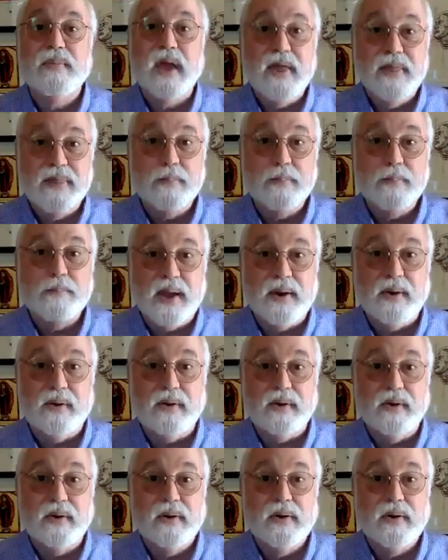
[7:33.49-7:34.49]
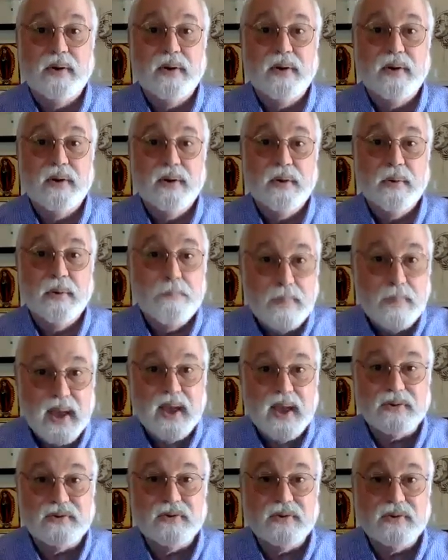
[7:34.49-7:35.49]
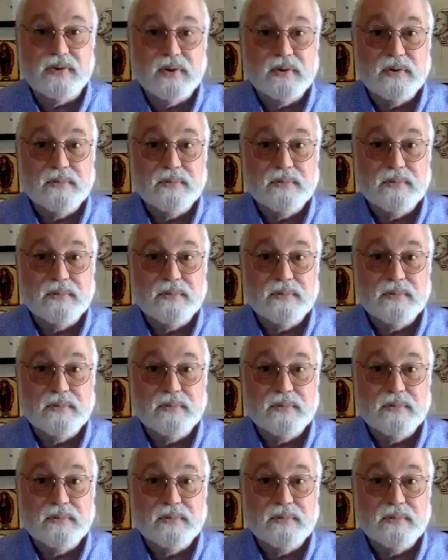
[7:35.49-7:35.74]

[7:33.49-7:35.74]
and the better best."